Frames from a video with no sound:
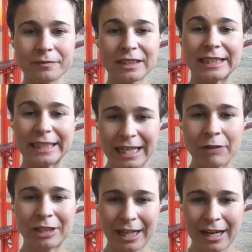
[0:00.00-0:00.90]
And that's how
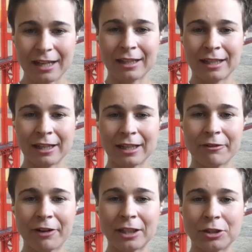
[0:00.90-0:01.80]
they
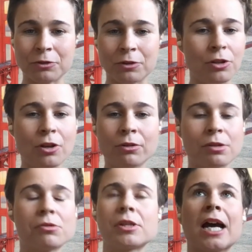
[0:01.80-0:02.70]
find you,
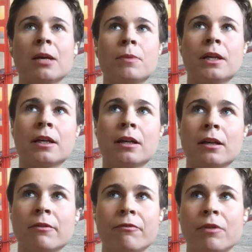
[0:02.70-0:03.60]
not
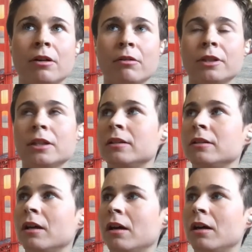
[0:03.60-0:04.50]
typing very
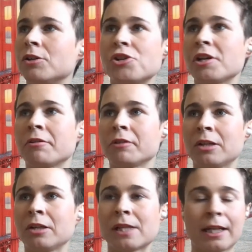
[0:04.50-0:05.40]
often general
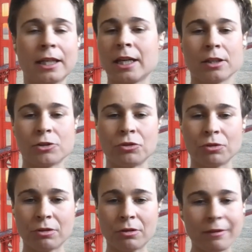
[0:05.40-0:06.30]
terms like English
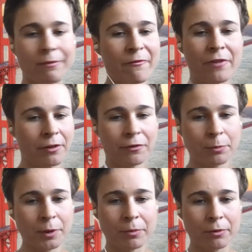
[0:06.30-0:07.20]
tutor. Very
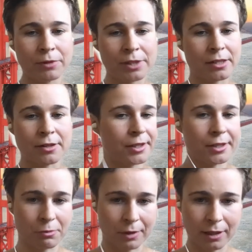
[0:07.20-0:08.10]
few people search
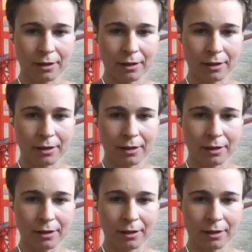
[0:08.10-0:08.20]
this way.